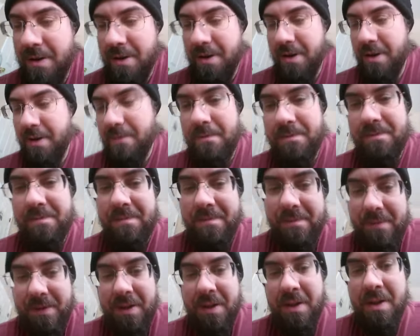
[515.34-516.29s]
I
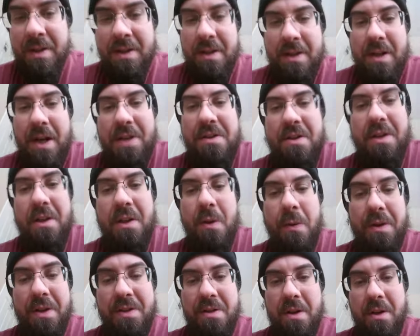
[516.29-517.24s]
suddenly
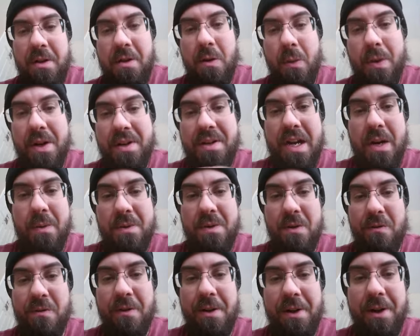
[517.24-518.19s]
realized the little red dot was
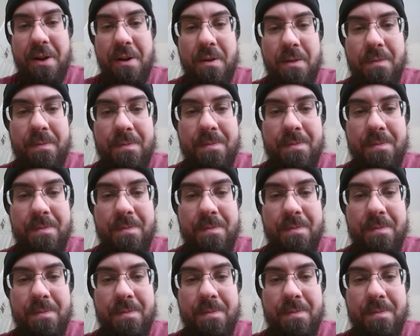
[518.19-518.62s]
over here.